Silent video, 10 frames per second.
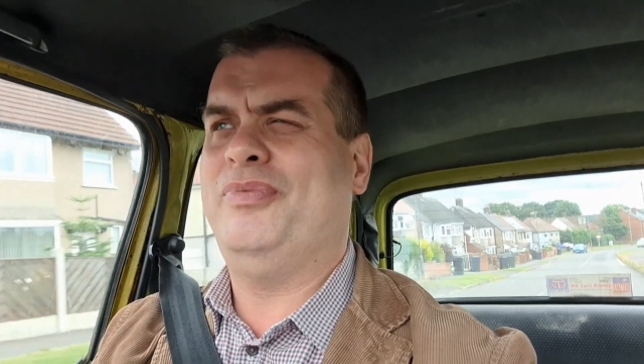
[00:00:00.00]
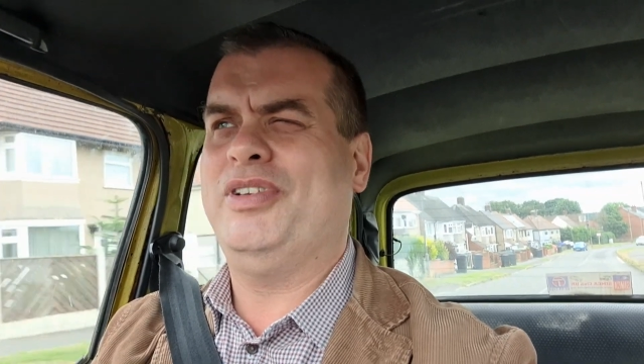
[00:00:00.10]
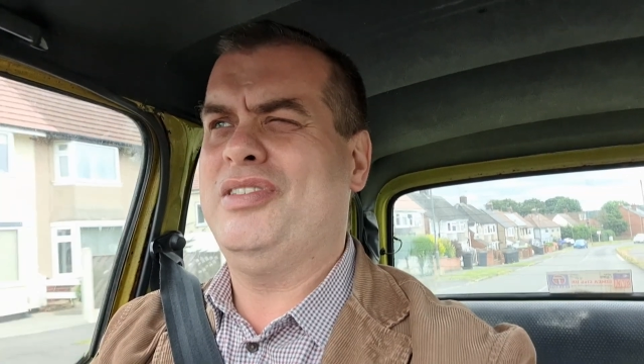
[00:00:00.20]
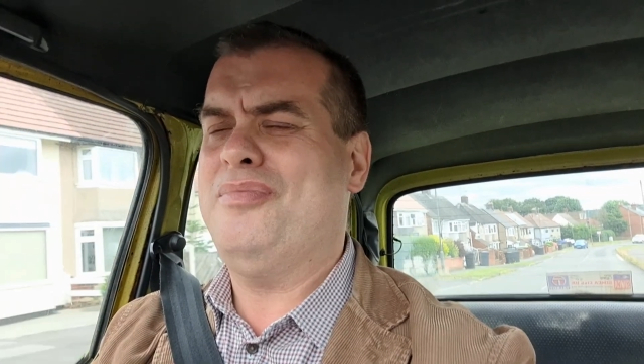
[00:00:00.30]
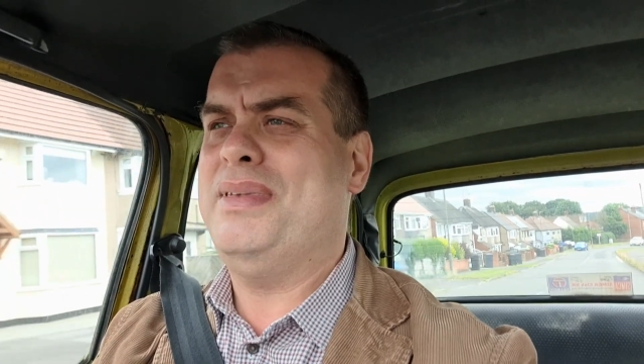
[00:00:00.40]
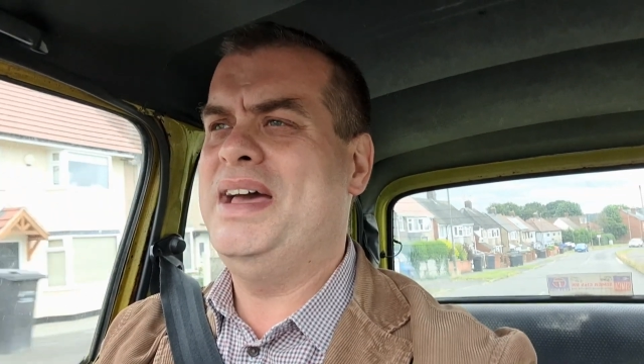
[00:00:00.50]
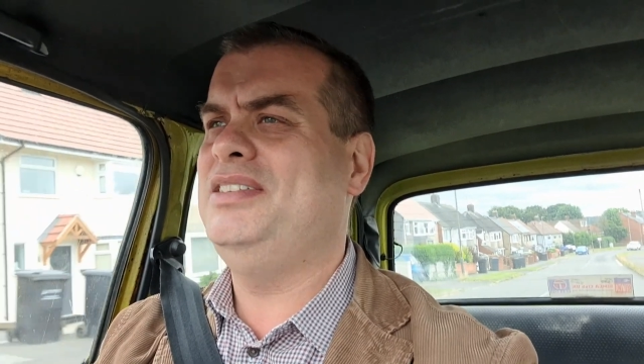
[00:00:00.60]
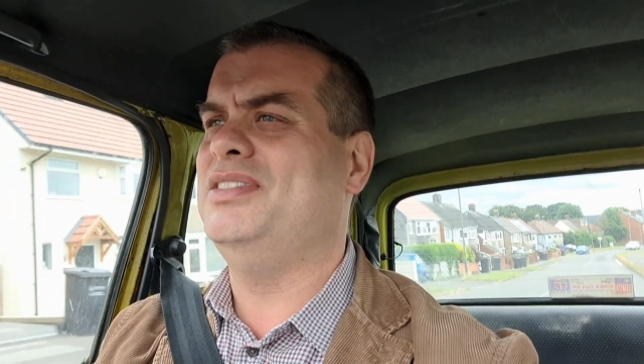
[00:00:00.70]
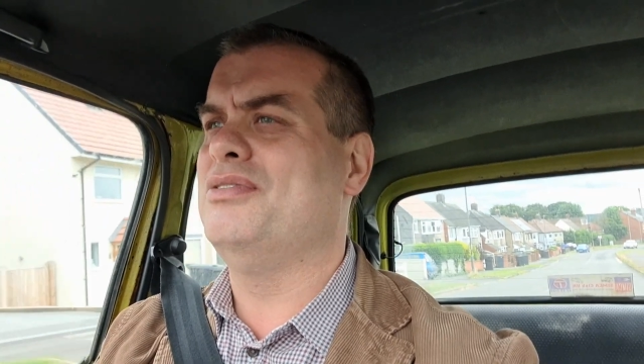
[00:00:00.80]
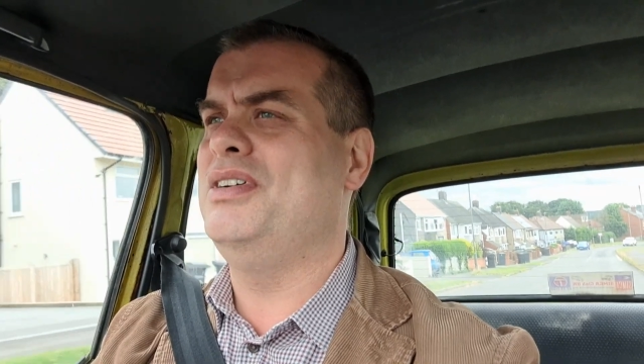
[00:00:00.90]
It's
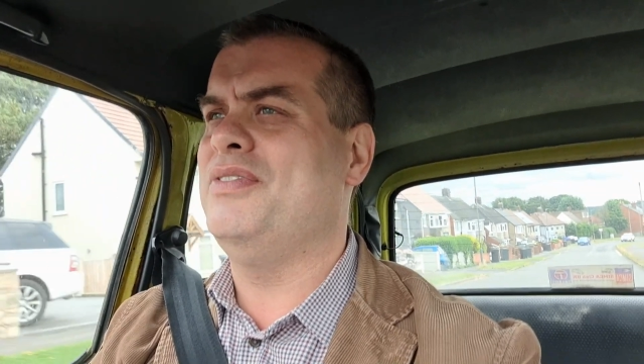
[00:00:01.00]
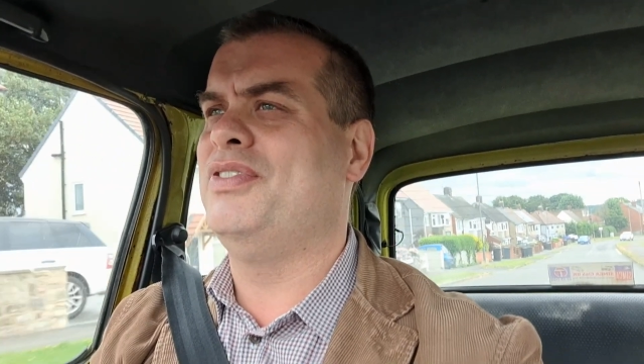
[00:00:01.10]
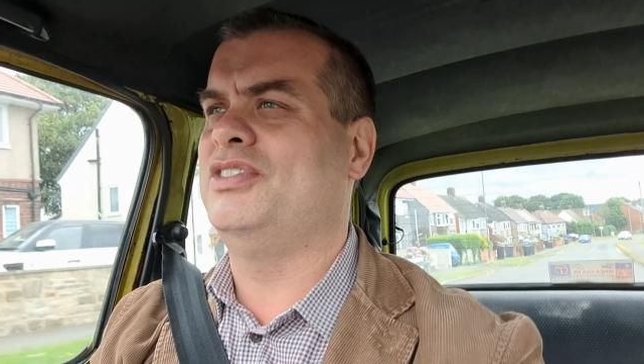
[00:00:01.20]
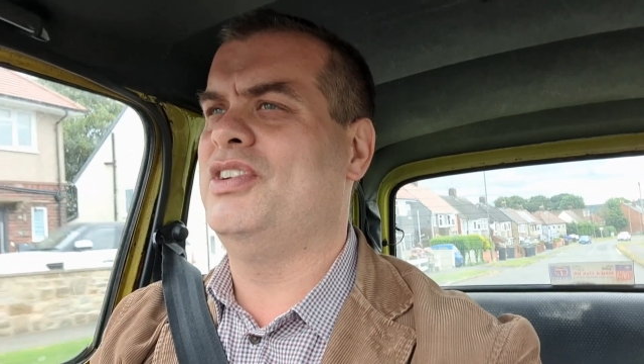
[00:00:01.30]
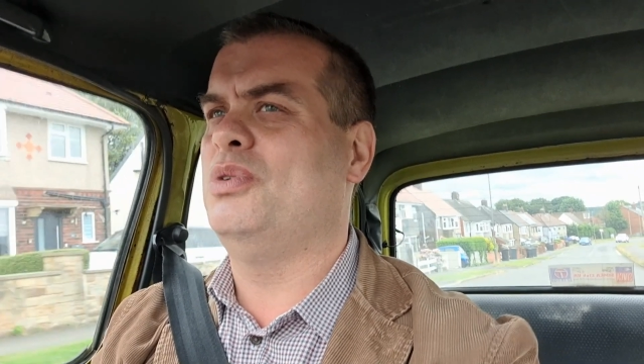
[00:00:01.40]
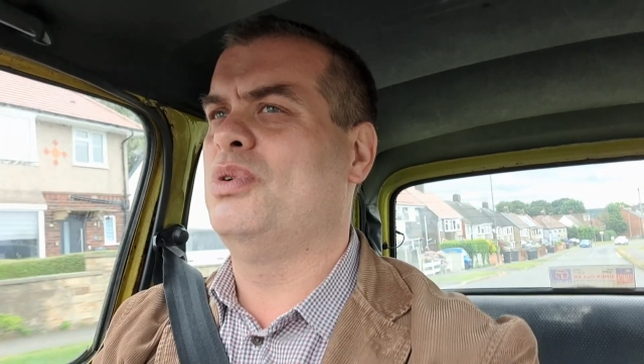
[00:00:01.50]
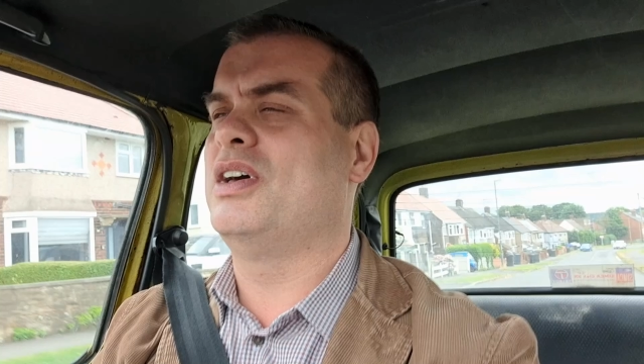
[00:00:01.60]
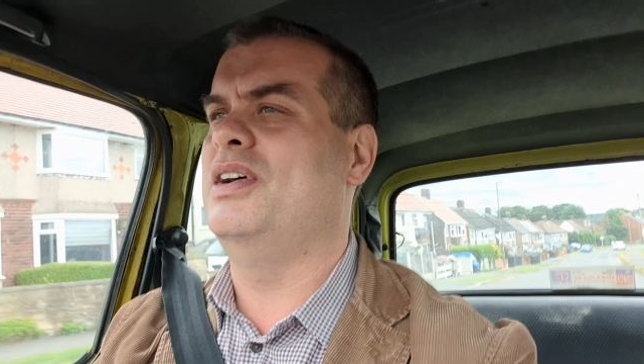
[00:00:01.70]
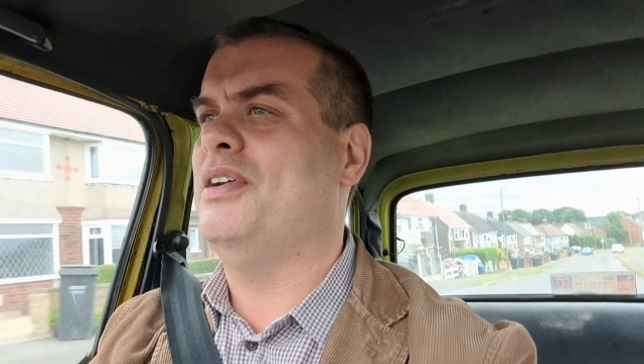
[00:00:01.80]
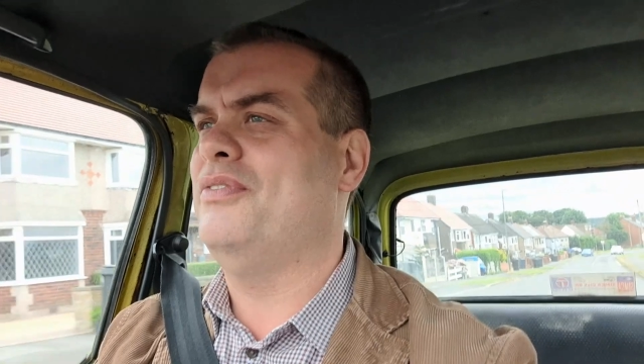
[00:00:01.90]
amazing, really, for such an old
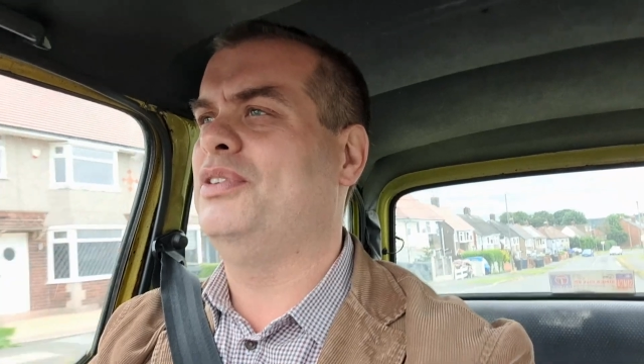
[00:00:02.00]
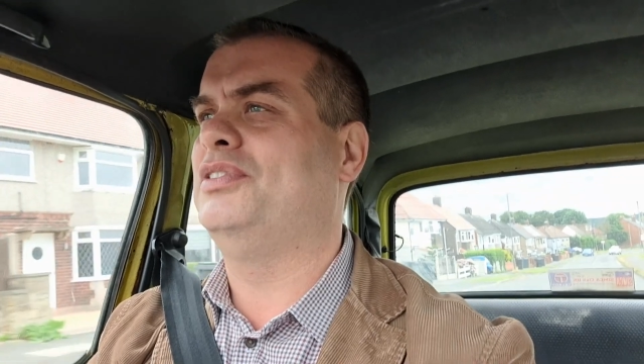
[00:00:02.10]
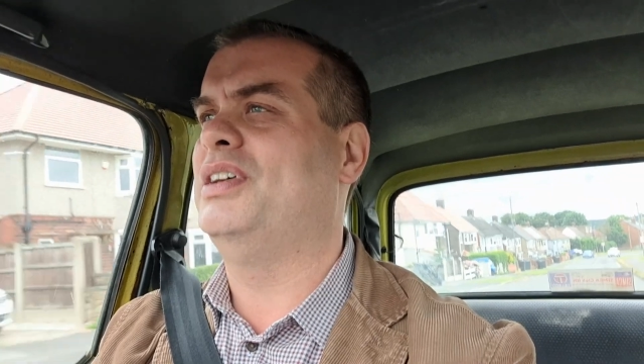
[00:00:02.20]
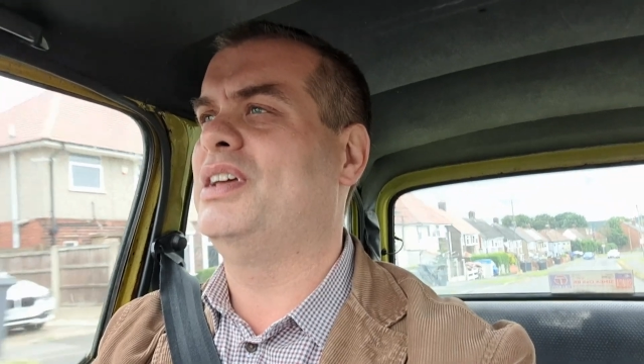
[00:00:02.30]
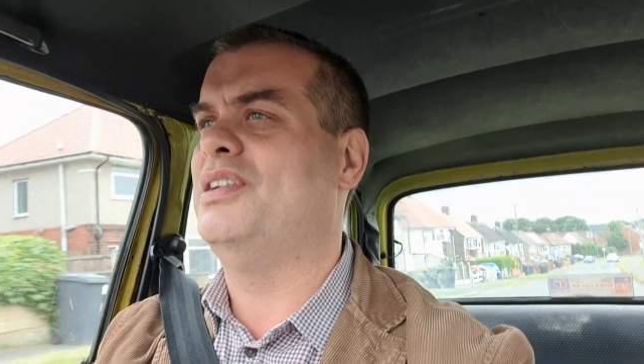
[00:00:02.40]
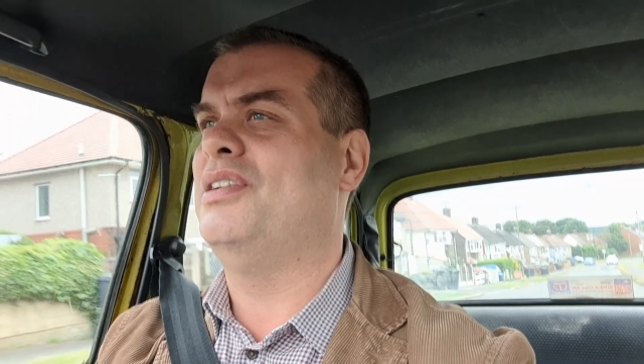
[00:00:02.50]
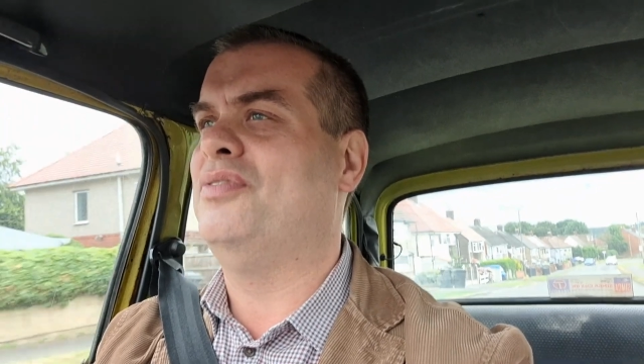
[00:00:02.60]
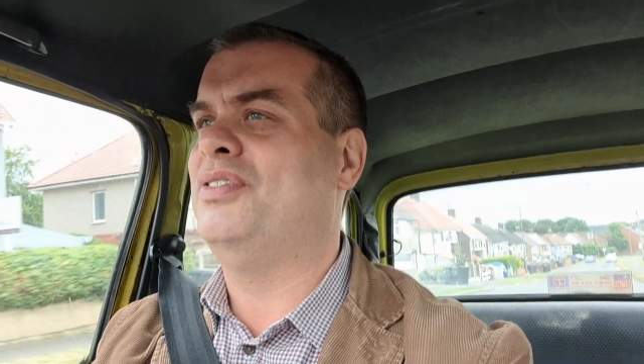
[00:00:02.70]
car. It feels like I